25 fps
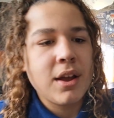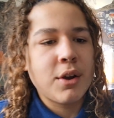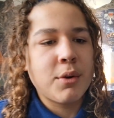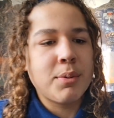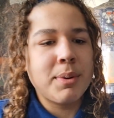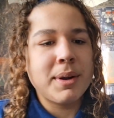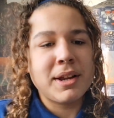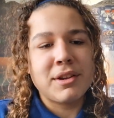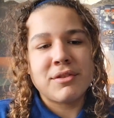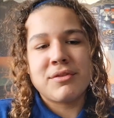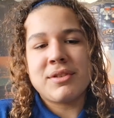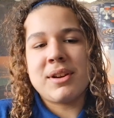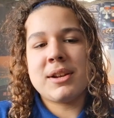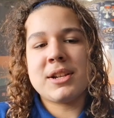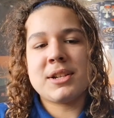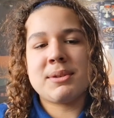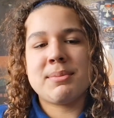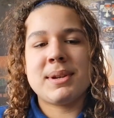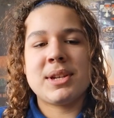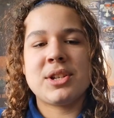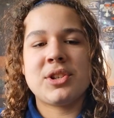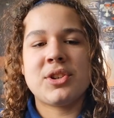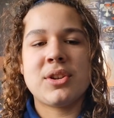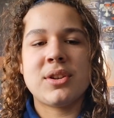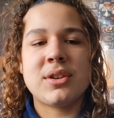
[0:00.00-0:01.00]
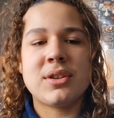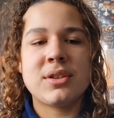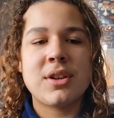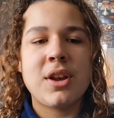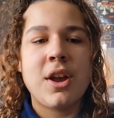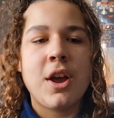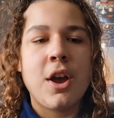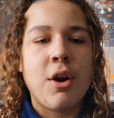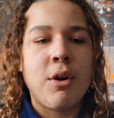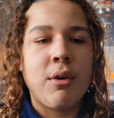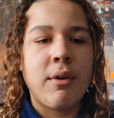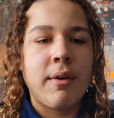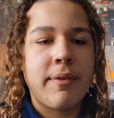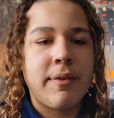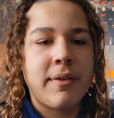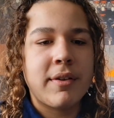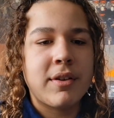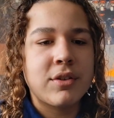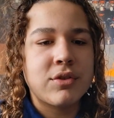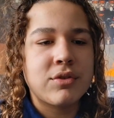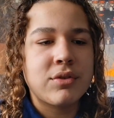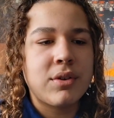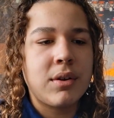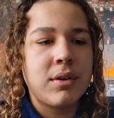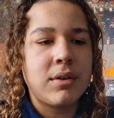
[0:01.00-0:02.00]
quick transmissions, or if a
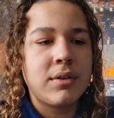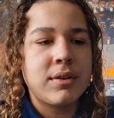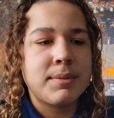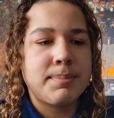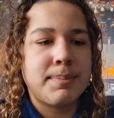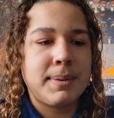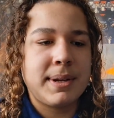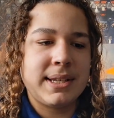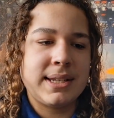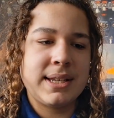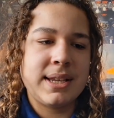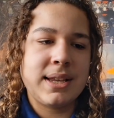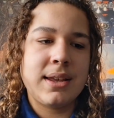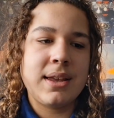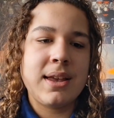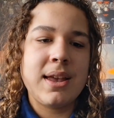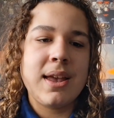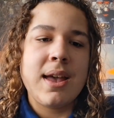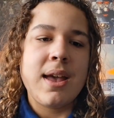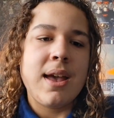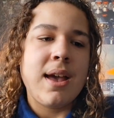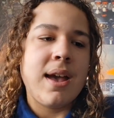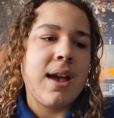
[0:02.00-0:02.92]
controller is busy.